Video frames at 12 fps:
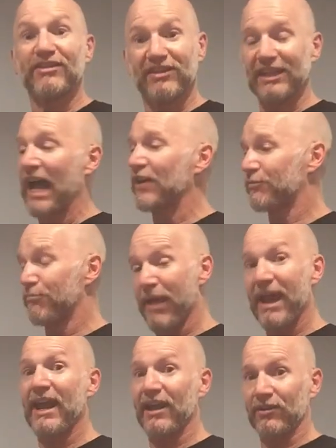glass
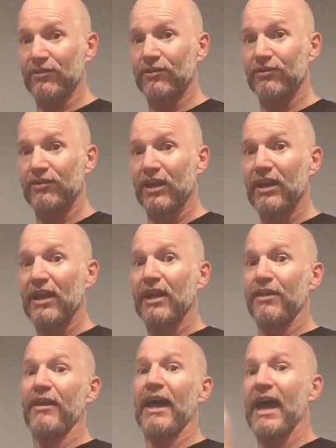bands
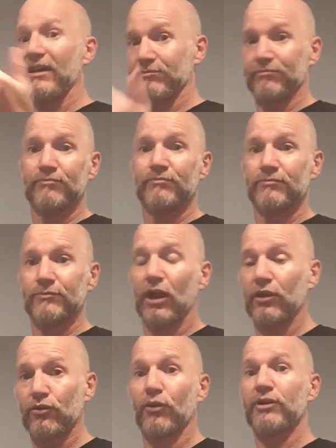that
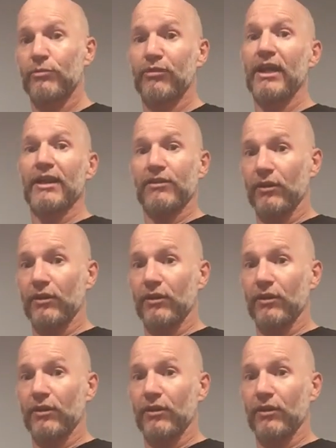aren't going to break.